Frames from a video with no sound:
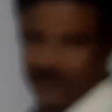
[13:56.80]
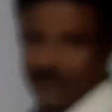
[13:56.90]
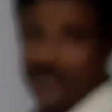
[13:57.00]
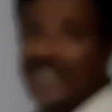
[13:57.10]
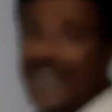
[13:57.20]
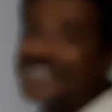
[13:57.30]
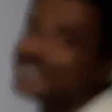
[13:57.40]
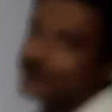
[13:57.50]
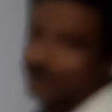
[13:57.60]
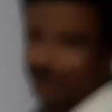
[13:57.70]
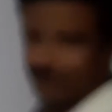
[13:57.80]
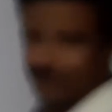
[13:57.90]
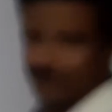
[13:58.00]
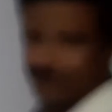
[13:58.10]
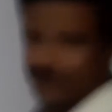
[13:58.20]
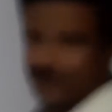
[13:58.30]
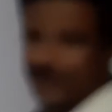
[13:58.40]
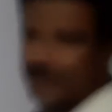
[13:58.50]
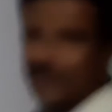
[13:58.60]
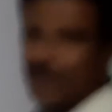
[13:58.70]
8. This
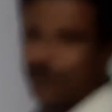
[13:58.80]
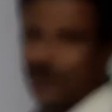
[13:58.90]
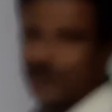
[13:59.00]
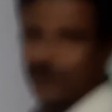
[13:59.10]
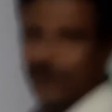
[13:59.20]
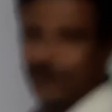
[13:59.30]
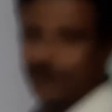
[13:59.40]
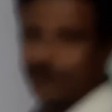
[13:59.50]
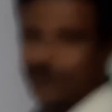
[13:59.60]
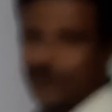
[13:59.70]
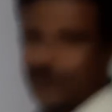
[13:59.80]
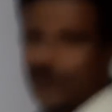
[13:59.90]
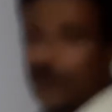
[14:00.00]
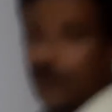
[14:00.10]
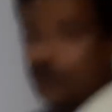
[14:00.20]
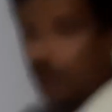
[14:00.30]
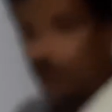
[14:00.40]
is not possible. So